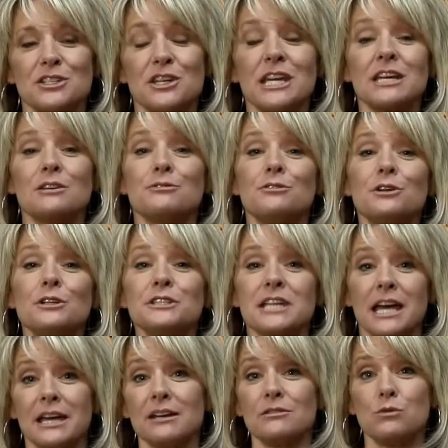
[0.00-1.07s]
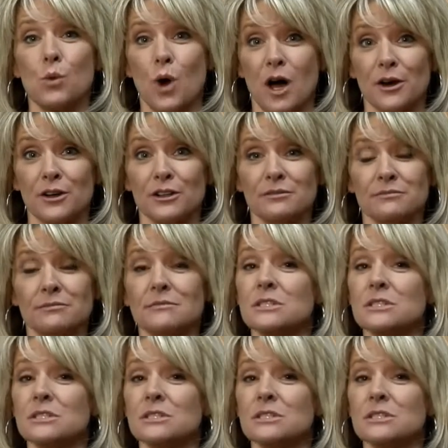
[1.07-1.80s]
to heat a full tank of water